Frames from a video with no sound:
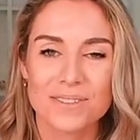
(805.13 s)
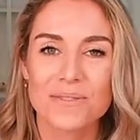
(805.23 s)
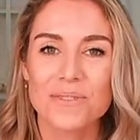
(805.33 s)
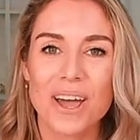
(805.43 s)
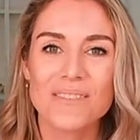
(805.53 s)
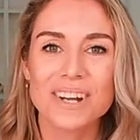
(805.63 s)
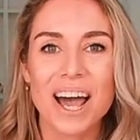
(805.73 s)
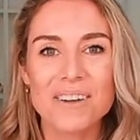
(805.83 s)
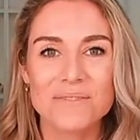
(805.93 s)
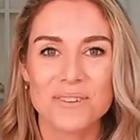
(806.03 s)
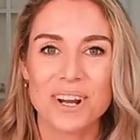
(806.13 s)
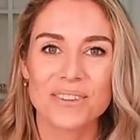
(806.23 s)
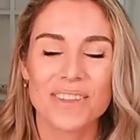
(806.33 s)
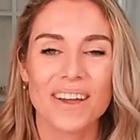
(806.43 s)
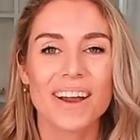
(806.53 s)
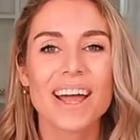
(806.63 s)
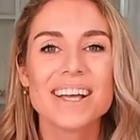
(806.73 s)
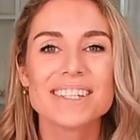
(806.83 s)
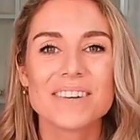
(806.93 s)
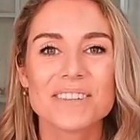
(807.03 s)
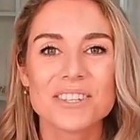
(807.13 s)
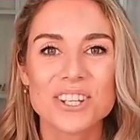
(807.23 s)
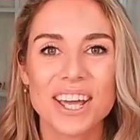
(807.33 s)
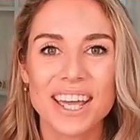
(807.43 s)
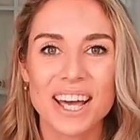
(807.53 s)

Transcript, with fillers: So if you have an iPhone out there, definitely check